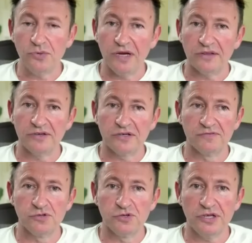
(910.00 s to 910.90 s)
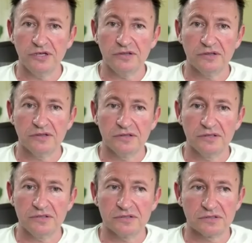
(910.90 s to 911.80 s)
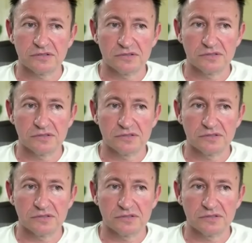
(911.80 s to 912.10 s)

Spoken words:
way I think of looking at this